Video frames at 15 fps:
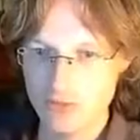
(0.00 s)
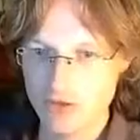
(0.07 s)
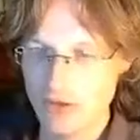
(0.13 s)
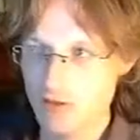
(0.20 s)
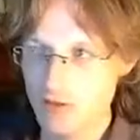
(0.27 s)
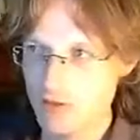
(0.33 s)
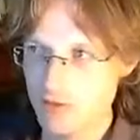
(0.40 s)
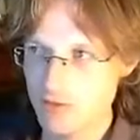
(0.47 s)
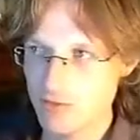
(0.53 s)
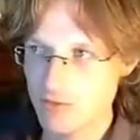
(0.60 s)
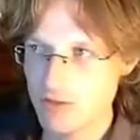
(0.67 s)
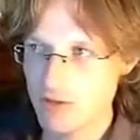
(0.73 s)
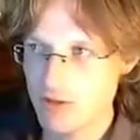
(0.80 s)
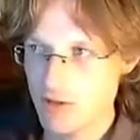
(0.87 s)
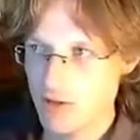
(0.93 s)
and
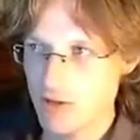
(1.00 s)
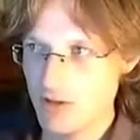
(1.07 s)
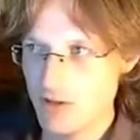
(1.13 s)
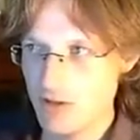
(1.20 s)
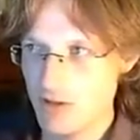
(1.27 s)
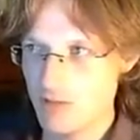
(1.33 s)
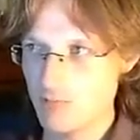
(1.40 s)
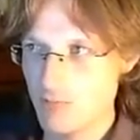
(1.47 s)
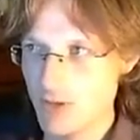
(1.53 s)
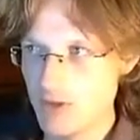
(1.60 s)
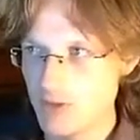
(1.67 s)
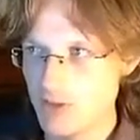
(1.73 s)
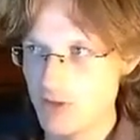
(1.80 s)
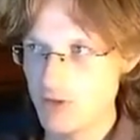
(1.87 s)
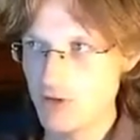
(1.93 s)
LSD and
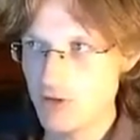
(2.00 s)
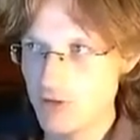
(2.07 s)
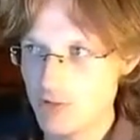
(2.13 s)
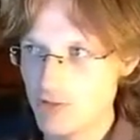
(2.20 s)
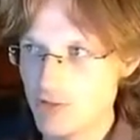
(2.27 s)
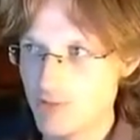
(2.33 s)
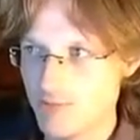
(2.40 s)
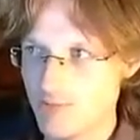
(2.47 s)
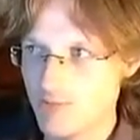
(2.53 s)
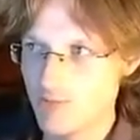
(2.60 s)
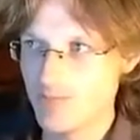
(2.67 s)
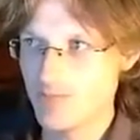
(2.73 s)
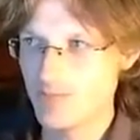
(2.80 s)
peyote aren't.